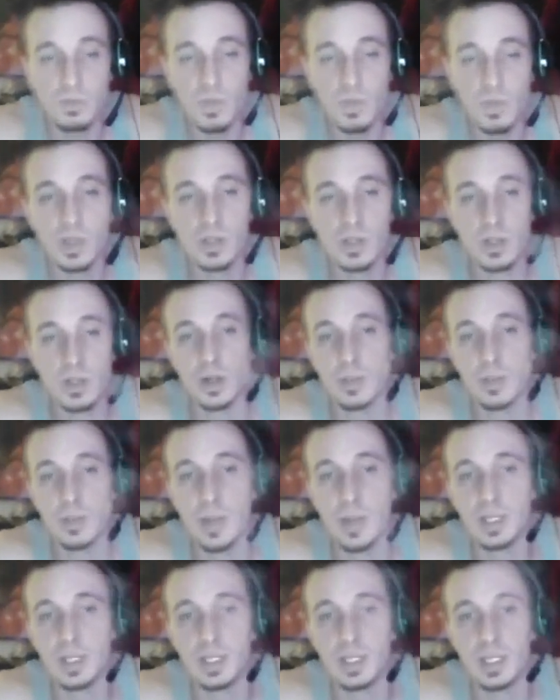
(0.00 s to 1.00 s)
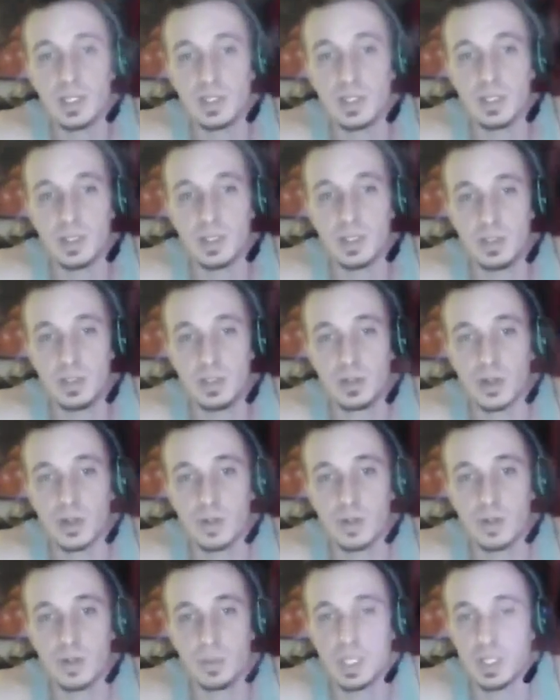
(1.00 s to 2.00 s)
So the Hermetic teachings do
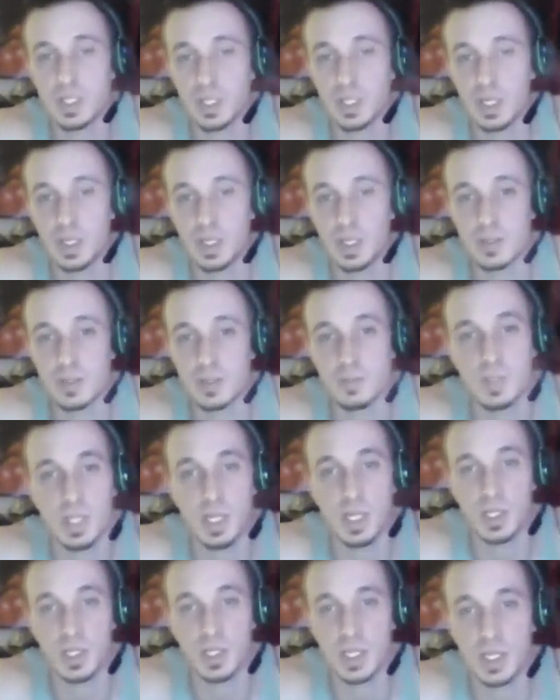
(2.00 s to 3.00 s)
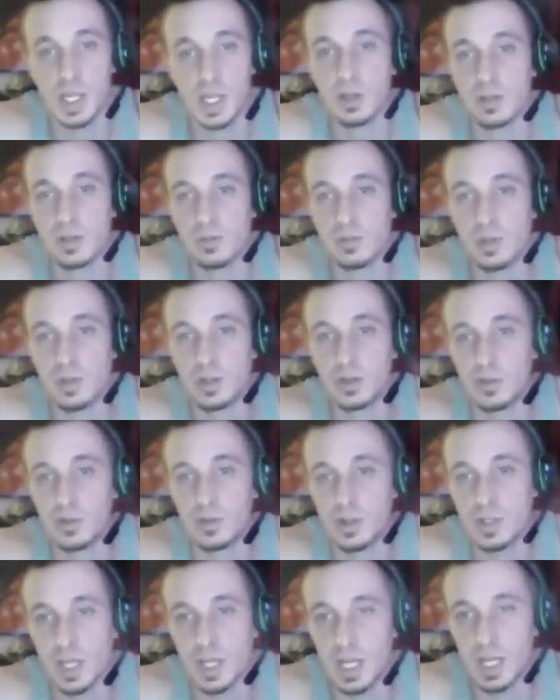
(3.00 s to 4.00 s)
not preach unsubstantiality of the
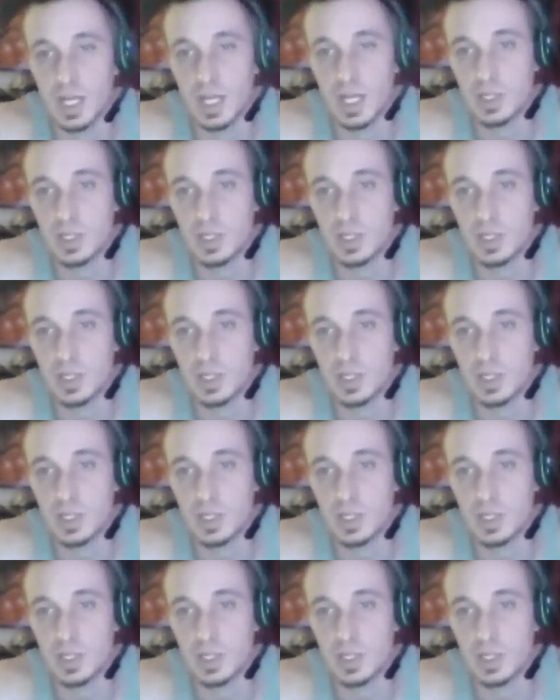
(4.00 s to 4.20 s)
universe in any